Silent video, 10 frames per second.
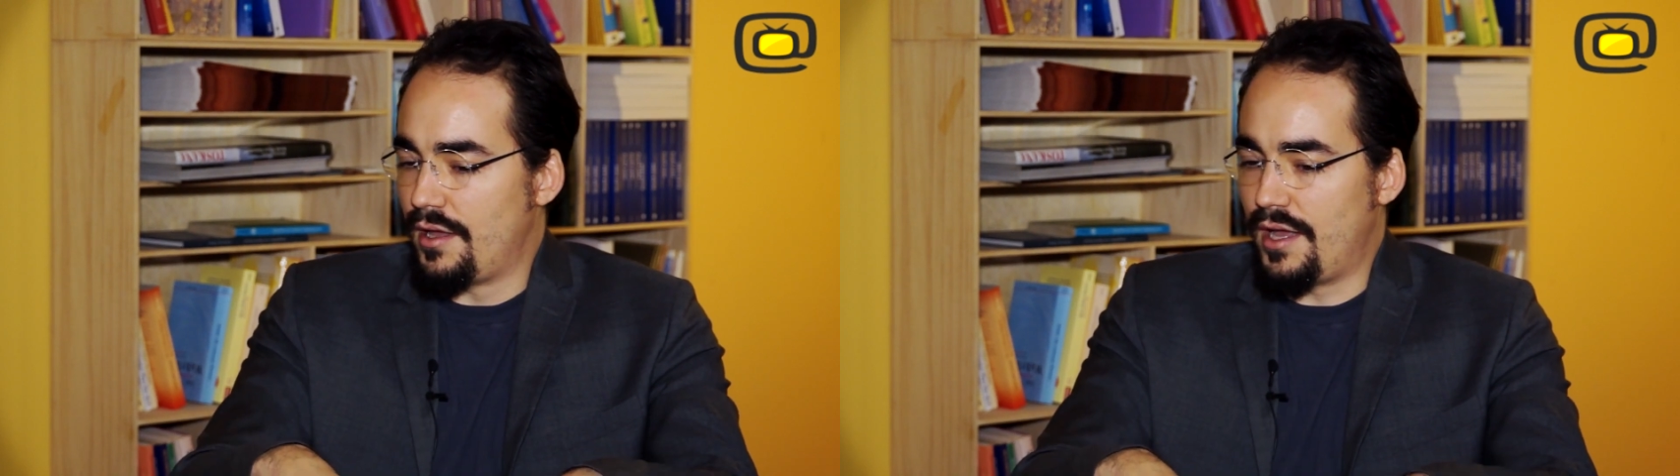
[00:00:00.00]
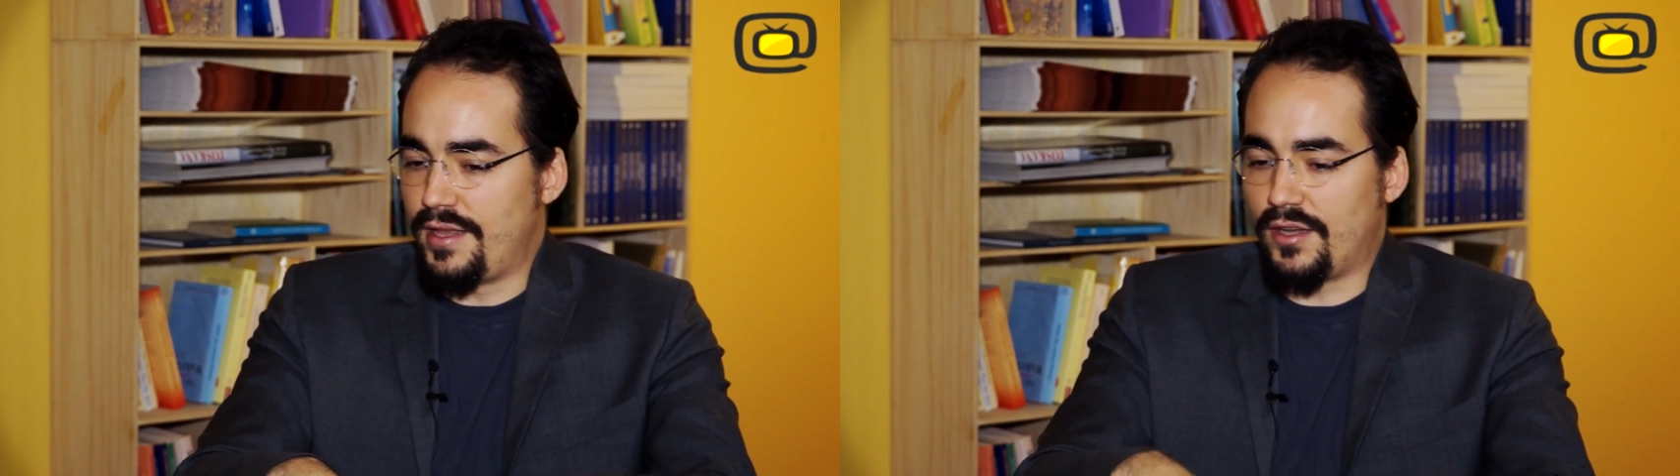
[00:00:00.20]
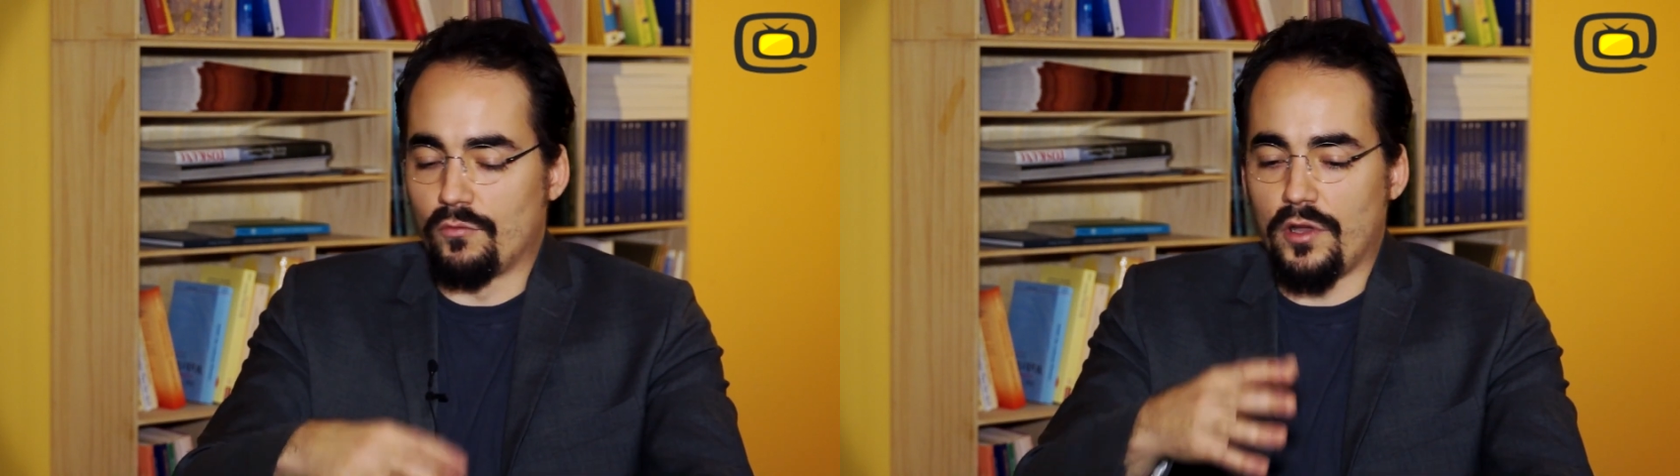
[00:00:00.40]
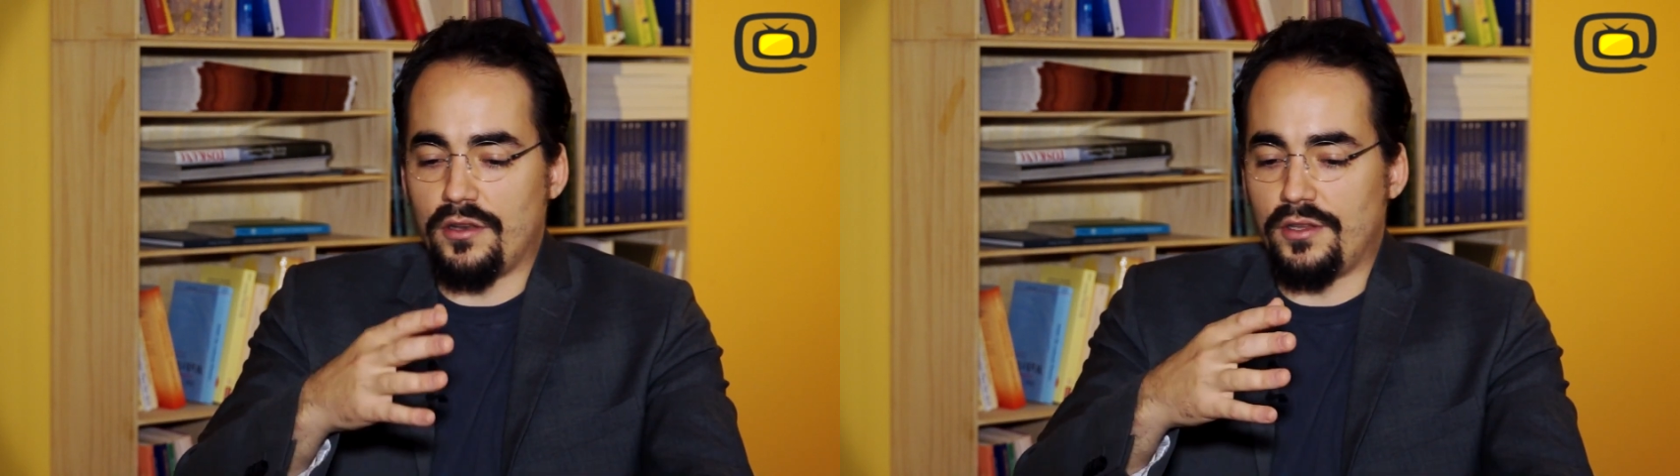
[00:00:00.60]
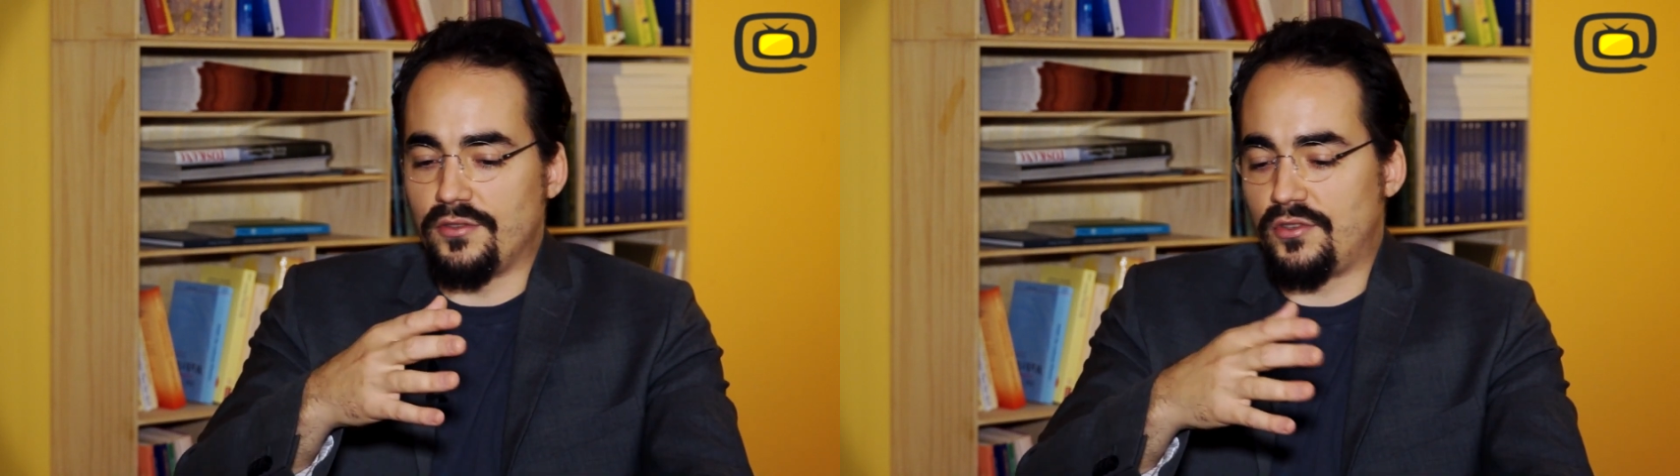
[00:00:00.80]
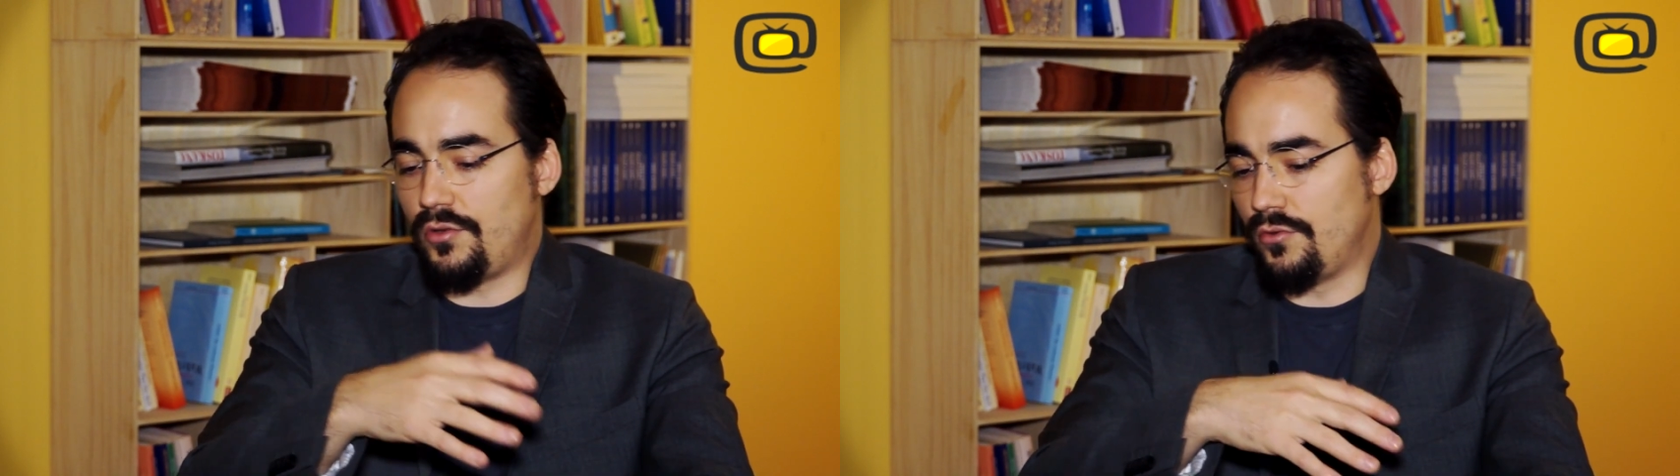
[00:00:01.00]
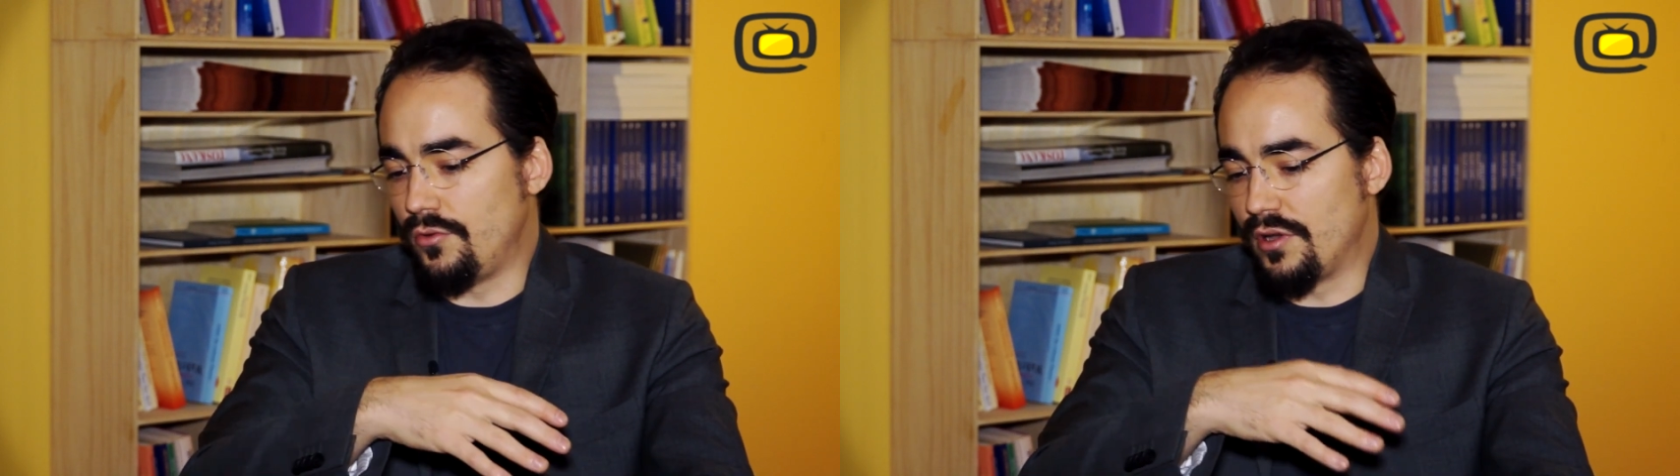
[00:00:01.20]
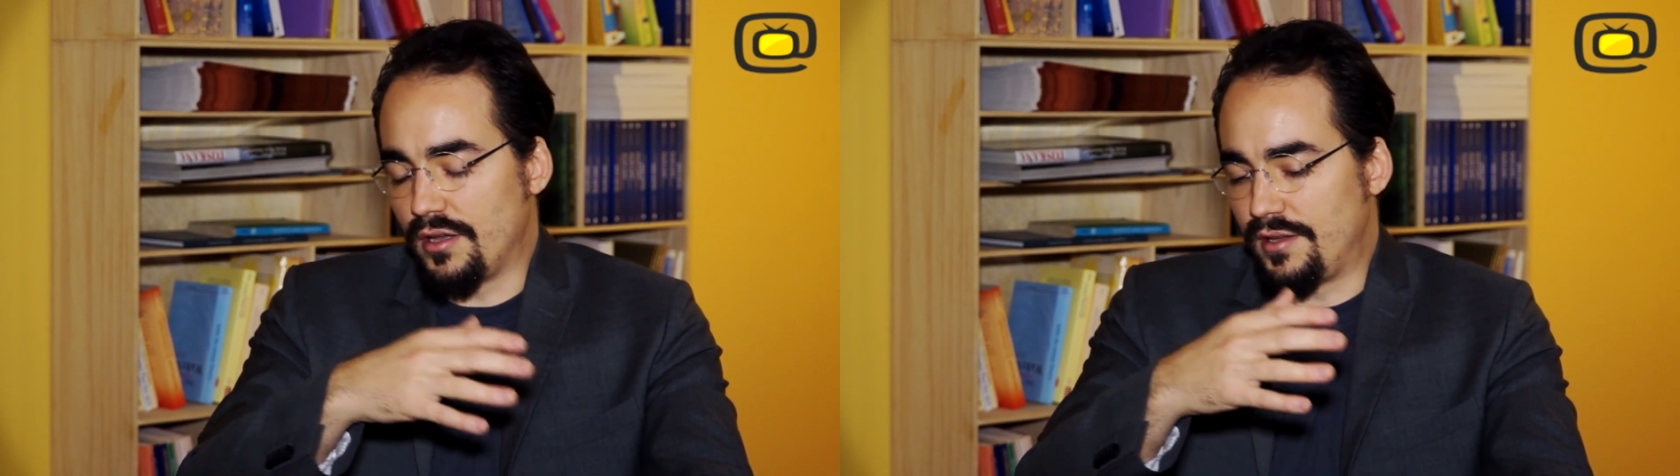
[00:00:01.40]
and they could run
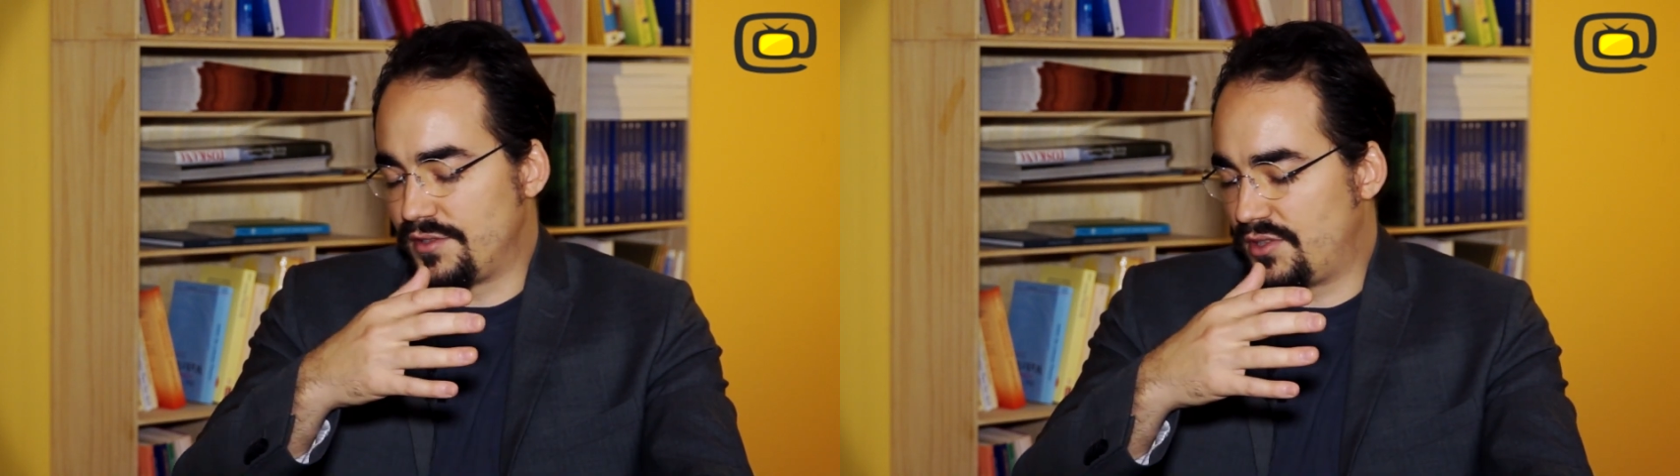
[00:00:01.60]
into a